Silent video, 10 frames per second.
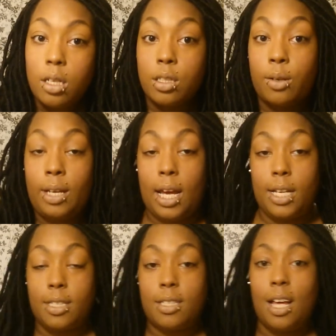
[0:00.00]
So
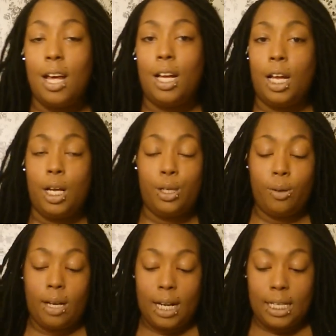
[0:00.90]
yes. Do
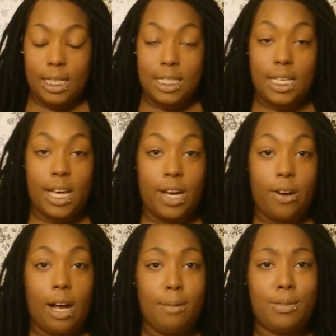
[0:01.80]
I like this
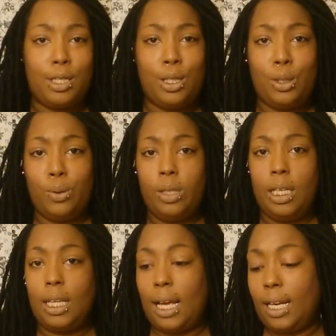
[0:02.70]
hair?
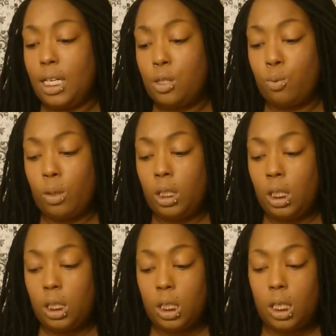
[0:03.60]
Absolutely. Like, it's
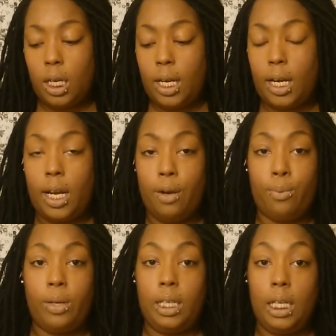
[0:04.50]
really good. It
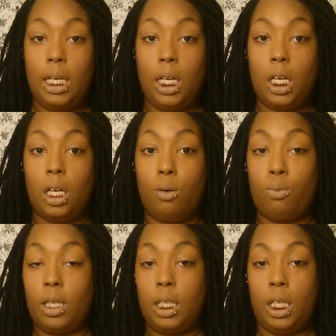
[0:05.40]

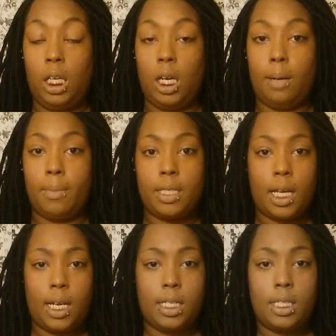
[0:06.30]
really
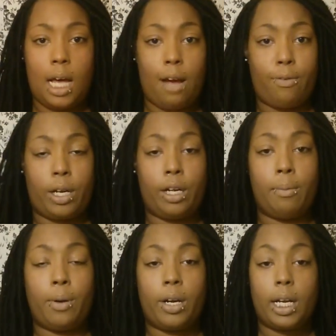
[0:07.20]
imitates African
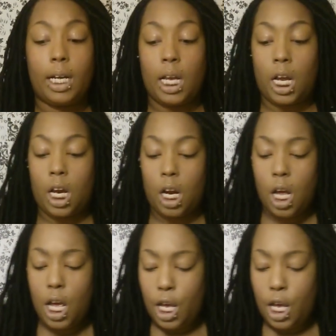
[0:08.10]
American hair.